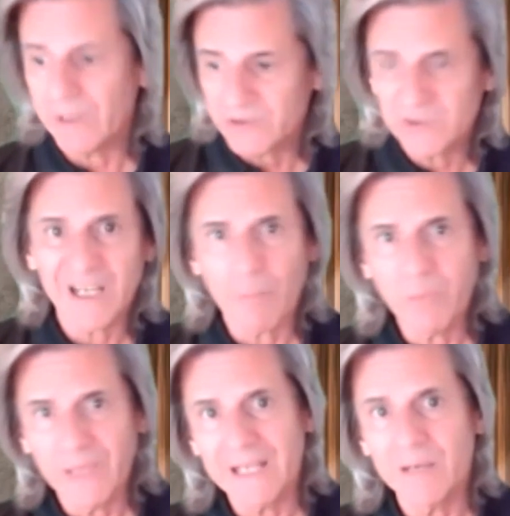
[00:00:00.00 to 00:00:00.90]
Let's get a
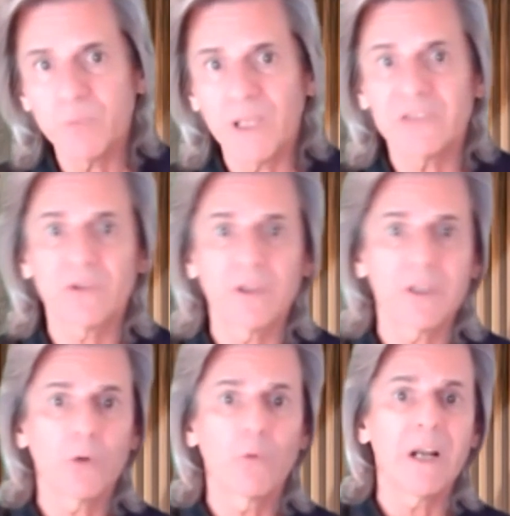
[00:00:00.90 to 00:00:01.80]
plan in place so
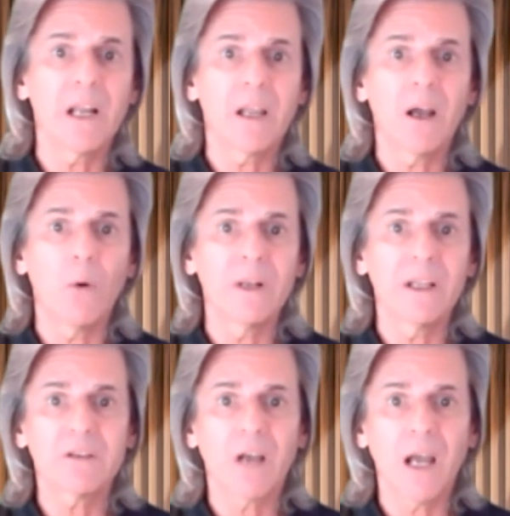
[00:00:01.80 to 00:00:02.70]
that you're ready to go when
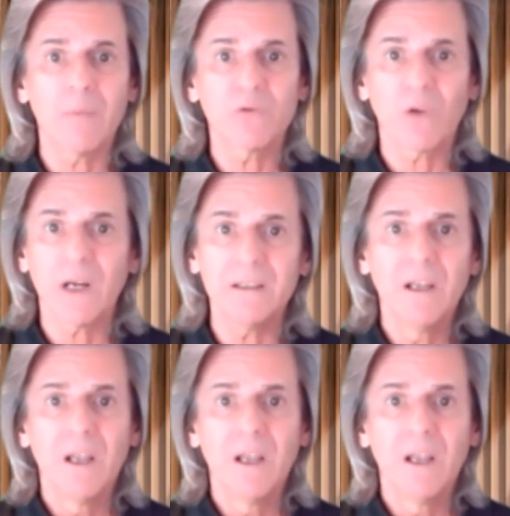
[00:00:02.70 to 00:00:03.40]
that time is right.